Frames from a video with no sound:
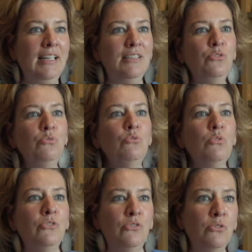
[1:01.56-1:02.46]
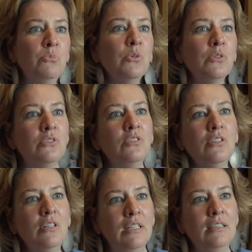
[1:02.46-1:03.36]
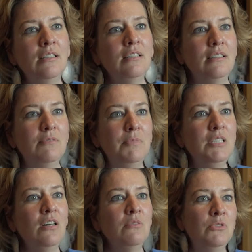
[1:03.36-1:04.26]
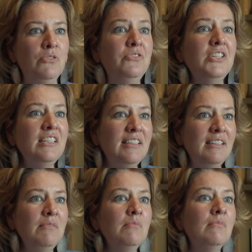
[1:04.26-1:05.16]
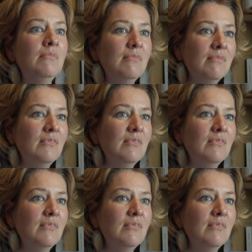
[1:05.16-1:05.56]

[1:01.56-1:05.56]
had to cross the border and become the victim